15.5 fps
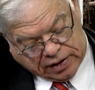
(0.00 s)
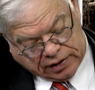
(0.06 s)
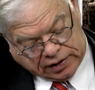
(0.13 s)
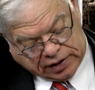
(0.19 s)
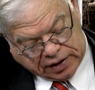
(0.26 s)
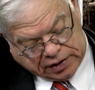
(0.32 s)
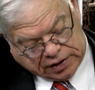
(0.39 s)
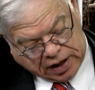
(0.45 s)
it
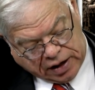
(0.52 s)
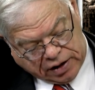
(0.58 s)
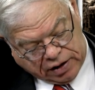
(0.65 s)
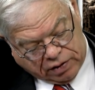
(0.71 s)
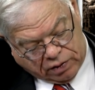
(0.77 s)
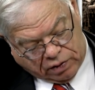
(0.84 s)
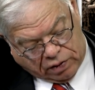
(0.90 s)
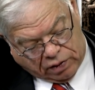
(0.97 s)
says 10
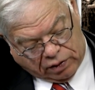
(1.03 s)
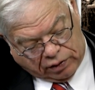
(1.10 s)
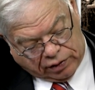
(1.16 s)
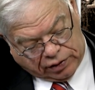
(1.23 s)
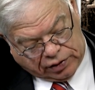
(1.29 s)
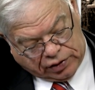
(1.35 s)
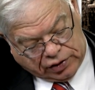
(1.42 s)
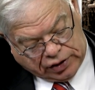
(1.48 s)
year
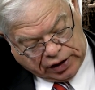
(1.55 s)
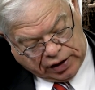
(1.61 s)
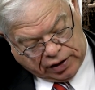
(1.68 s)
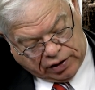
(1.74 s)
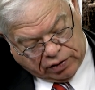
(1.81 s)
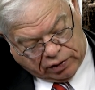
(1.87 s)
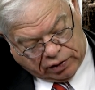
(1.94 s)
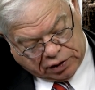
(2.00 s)
old
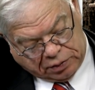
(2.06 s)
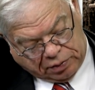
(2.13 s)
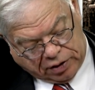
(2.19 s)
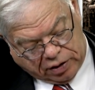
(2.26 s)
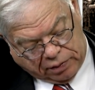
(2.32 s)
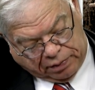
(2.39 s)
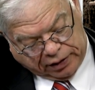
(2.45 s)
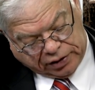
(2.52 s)
Jean
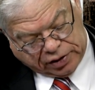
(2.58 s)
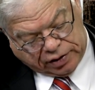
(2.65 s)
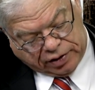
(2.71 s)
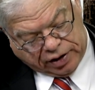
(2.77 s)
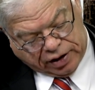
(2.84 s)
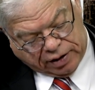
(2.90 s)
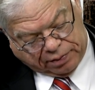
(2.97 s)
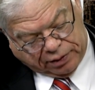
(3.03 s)
Goldsborough, pictured in
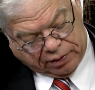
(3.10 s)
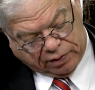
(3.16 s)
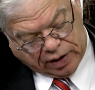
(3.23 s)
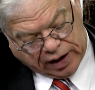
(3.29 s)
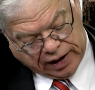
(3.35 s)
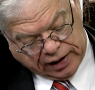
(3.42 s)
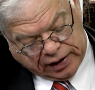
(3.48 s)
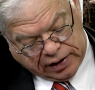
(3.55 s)
the upper
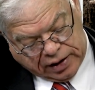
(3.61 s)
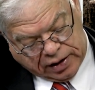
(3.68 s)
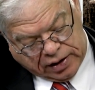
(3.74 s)
right,